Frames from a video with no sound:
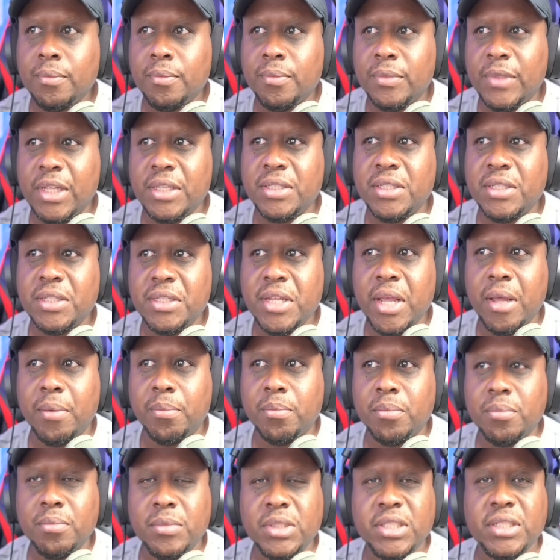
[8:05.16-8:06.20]
This is him,
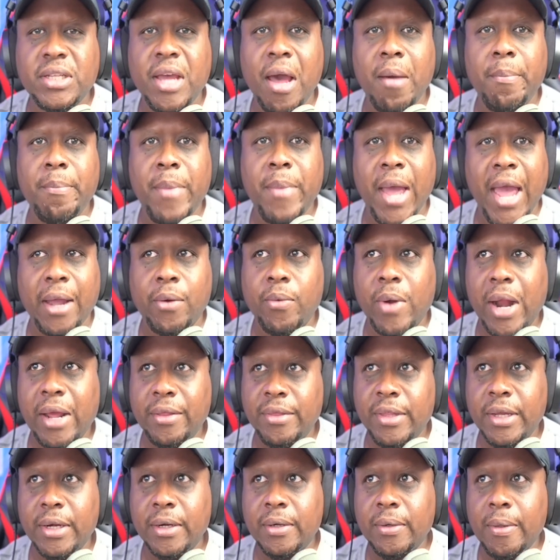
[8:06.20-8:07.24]
scumbag right
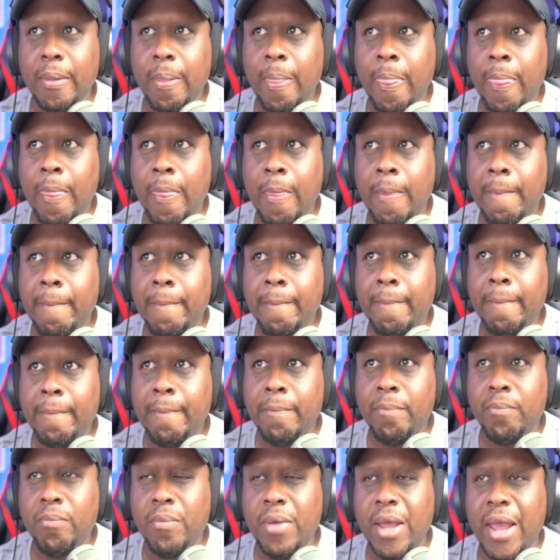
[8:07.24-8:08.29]
there.
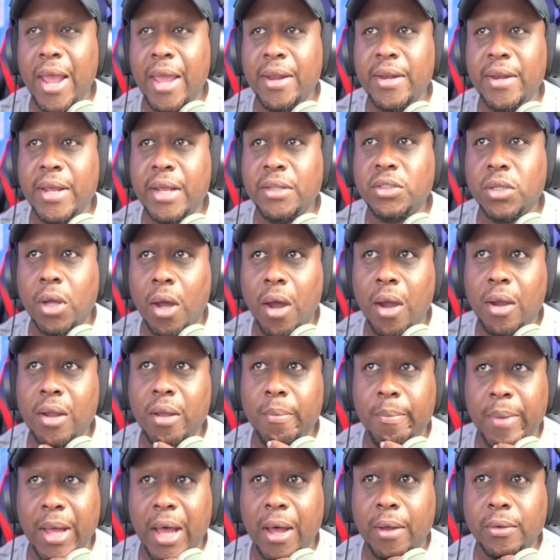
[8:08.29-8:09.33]
And they talk
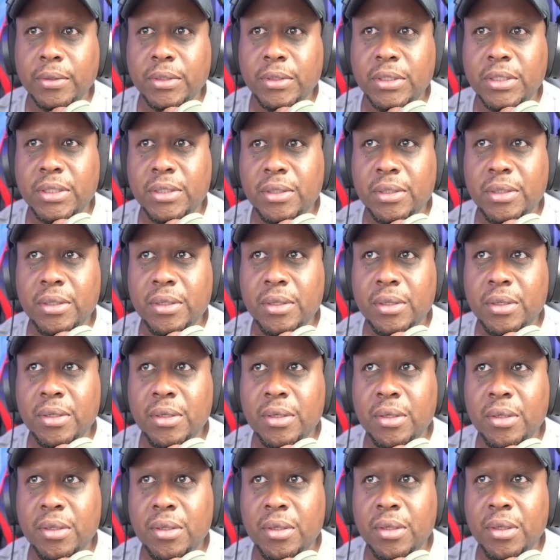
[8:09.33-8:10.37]
about
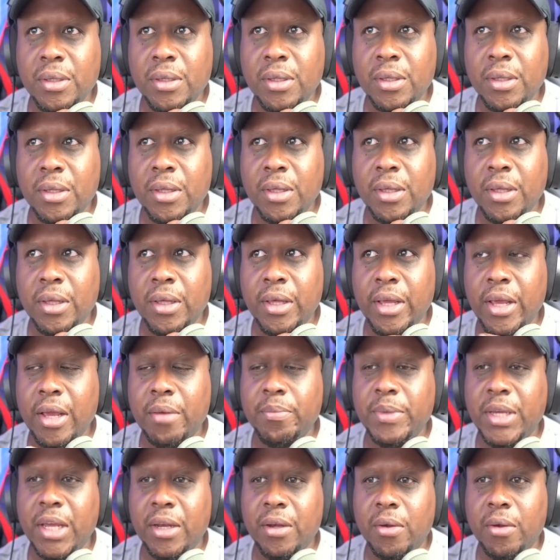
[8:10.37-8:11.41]
him
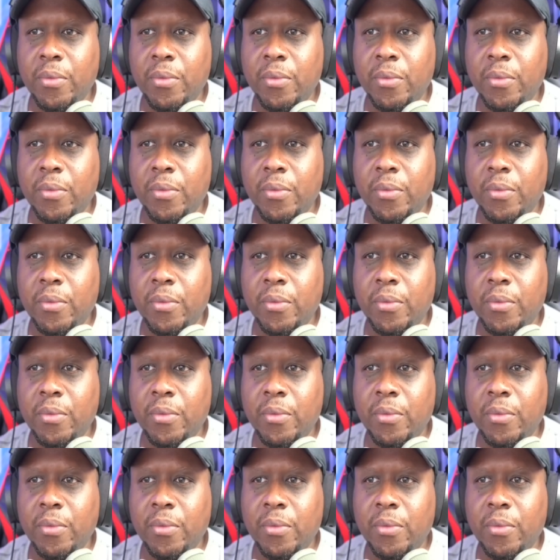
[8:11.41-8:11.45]
getting